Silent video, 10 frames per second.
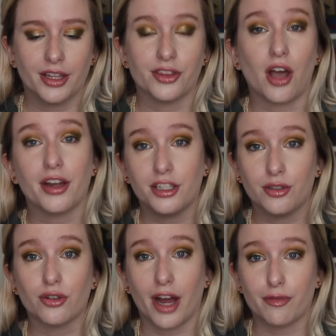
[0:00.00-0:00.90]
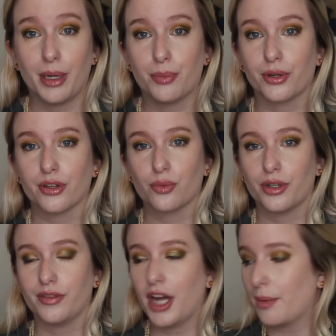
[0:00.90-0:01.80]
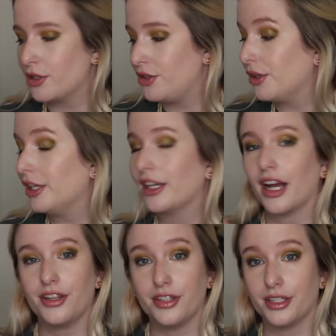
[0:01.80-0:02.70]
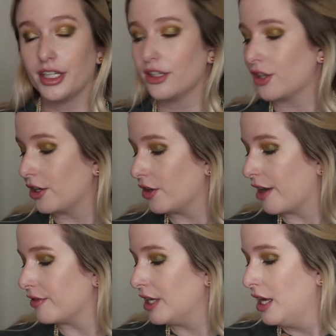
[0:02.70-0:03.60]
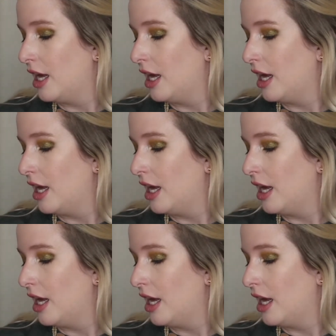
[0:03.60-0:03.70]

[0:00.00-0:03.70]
Dotted graph paper is one of the options you can get. I did get a dotted graph.